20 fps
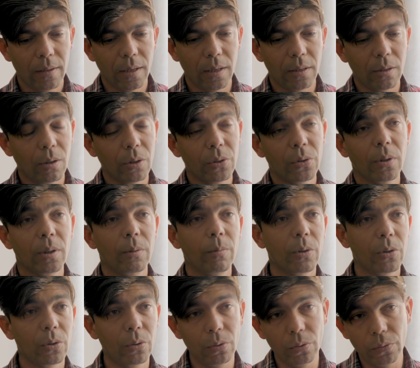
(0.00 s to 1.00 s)
And also it
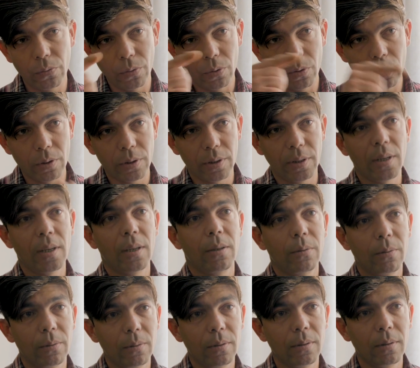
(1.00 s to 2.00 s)
was 2 floors
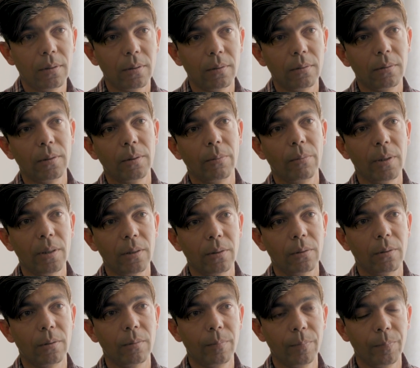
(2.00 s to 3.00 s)
down the
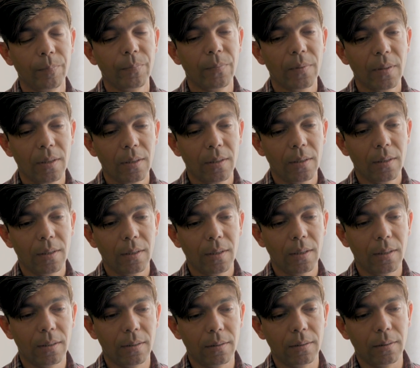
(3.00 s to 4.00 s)
window.
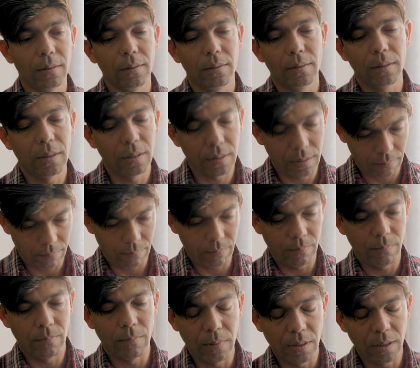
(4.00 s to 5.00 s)
And
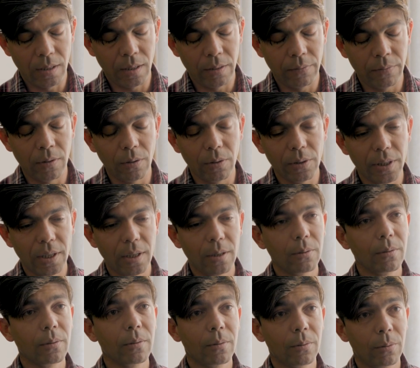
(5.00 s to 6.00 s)
I fall
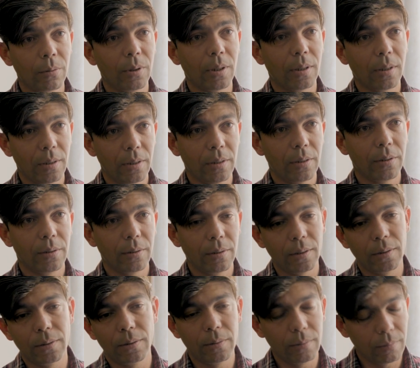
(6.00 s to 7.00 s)
down to the
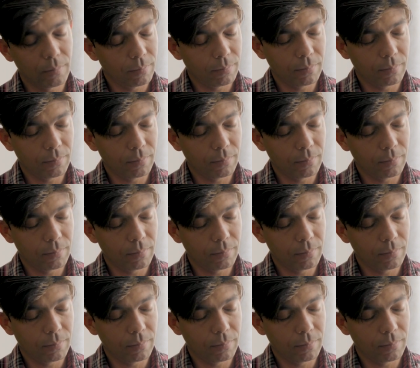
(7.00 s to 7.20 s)
hurt, and